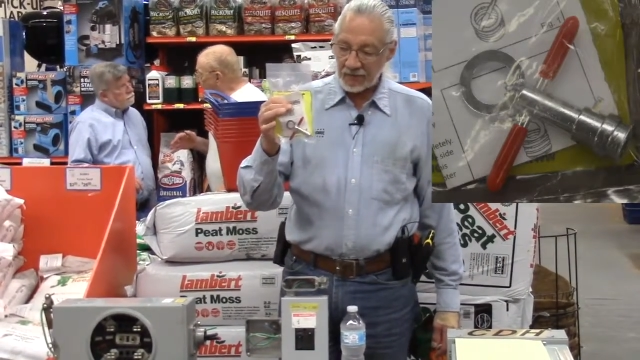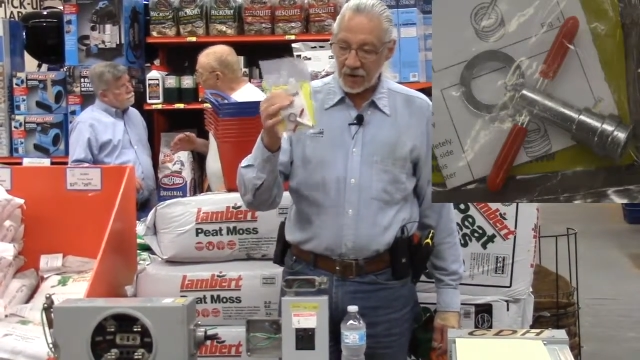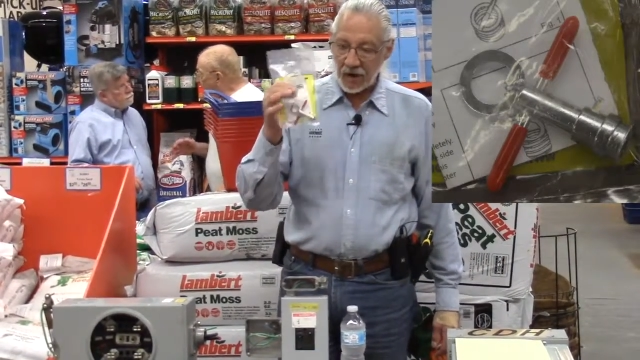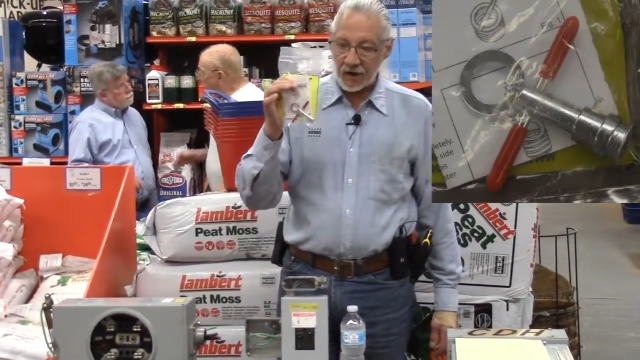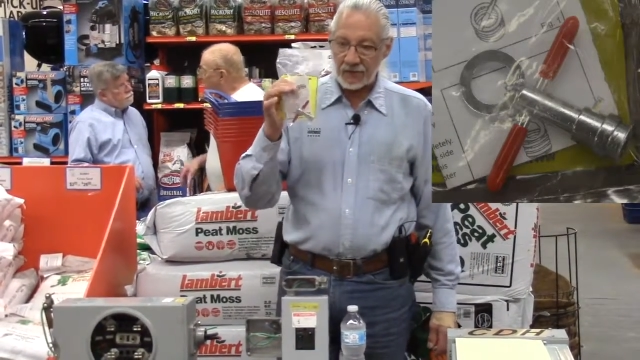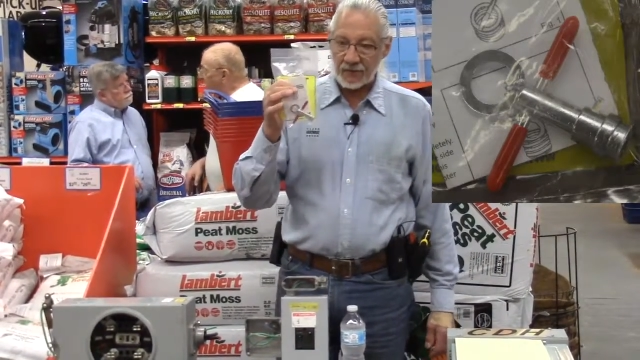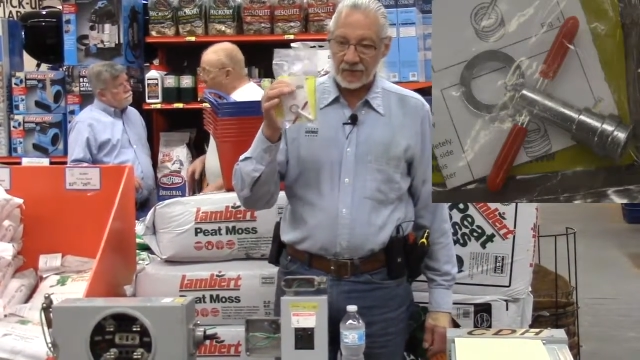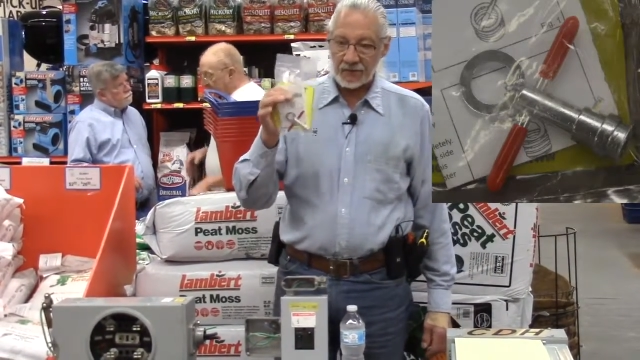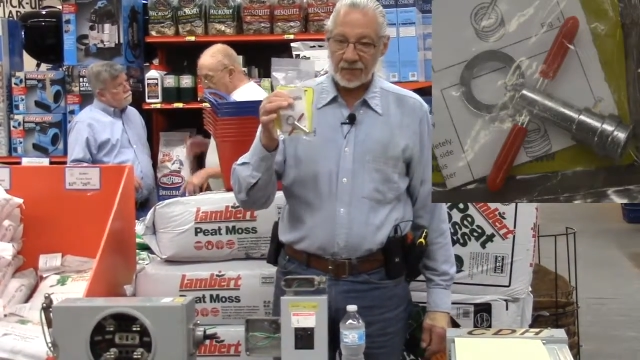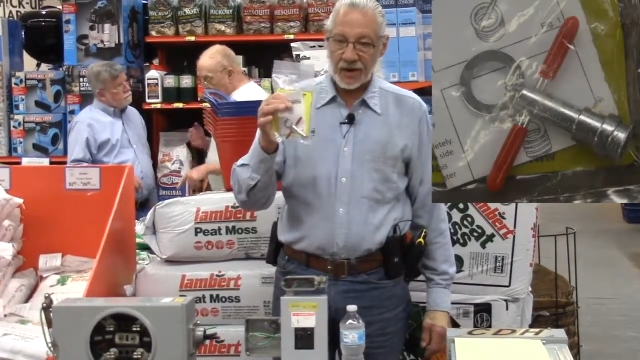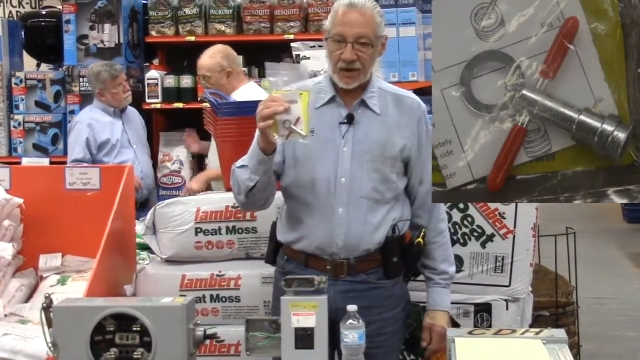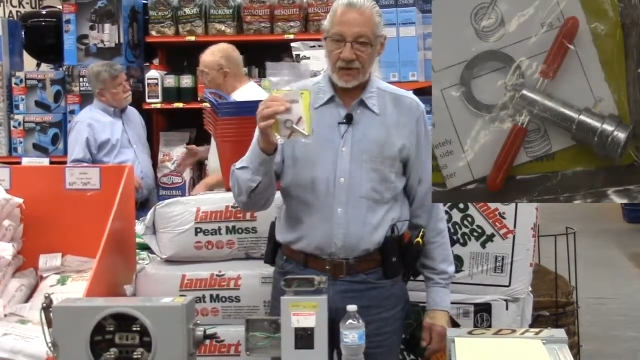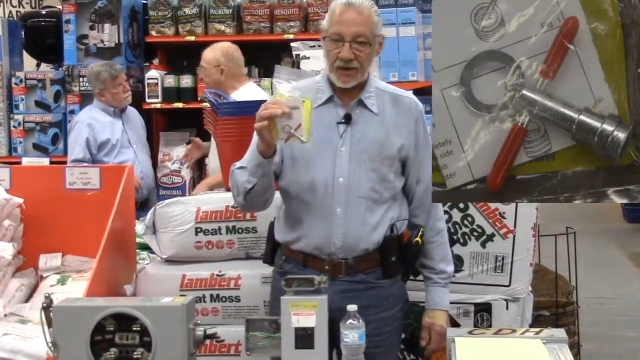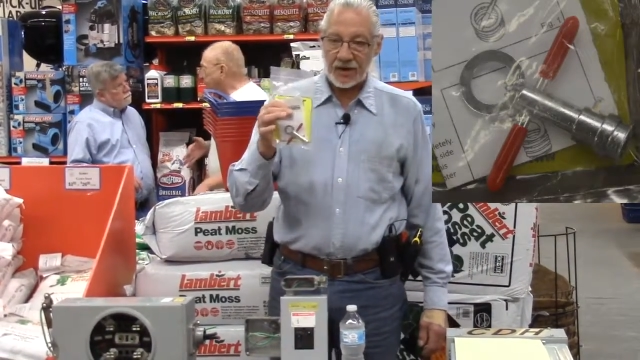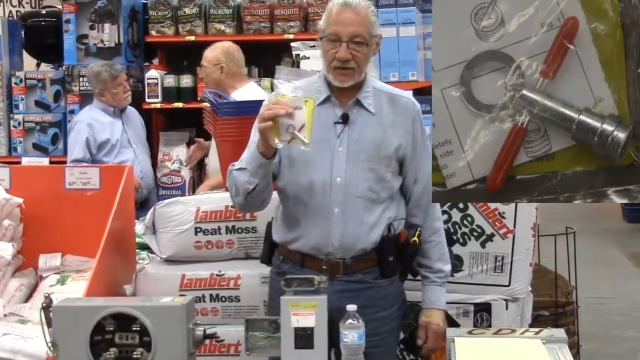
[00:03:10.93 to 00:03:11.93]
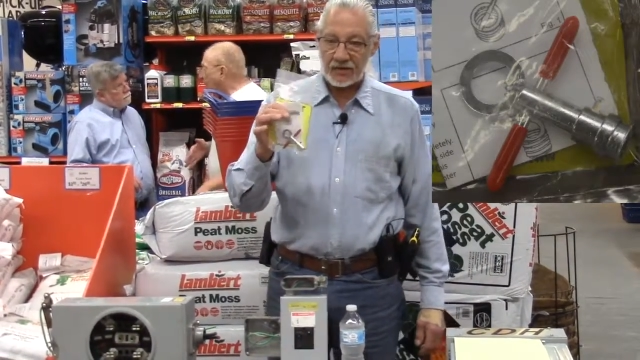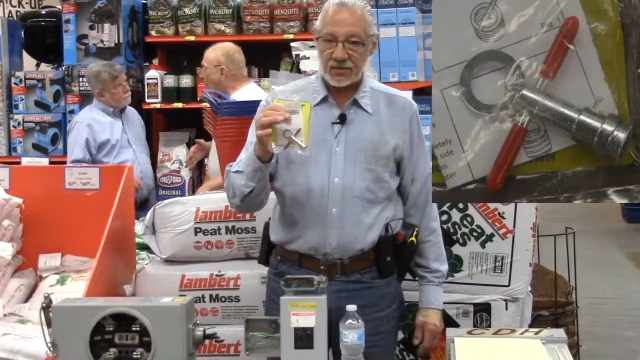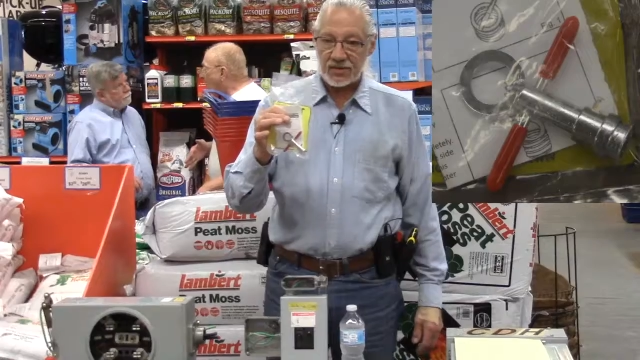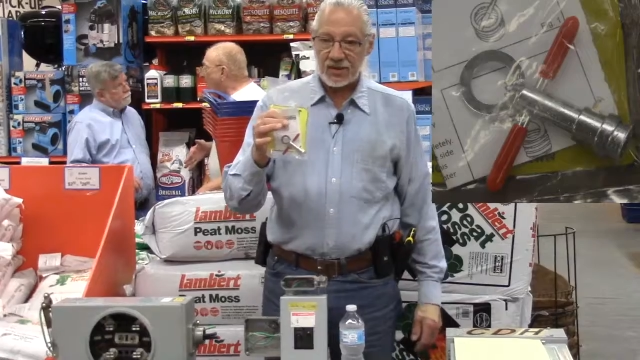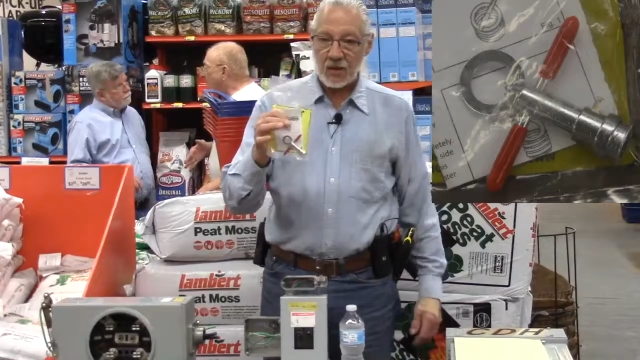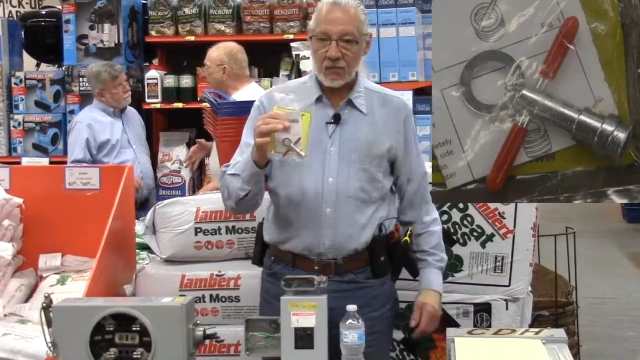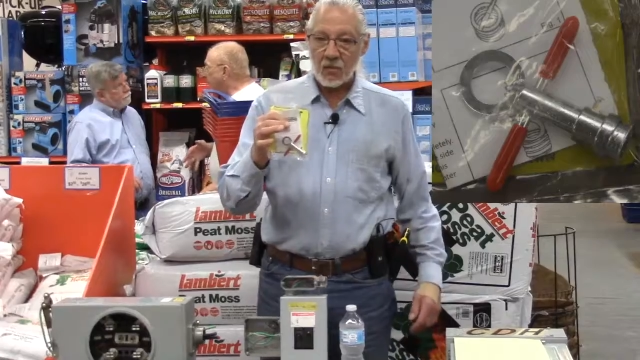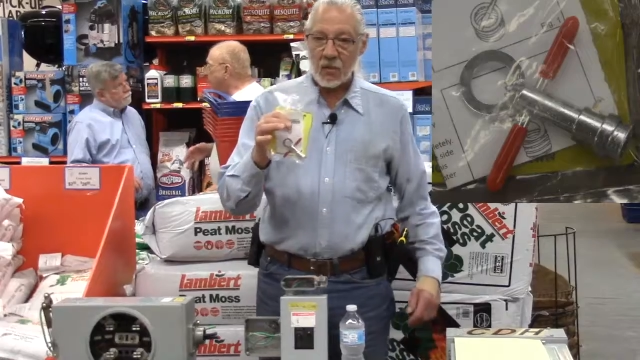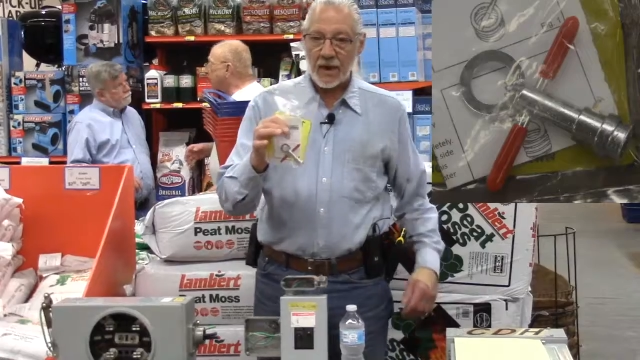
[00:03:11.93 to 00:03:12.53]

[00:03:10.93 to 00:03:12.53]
But there is some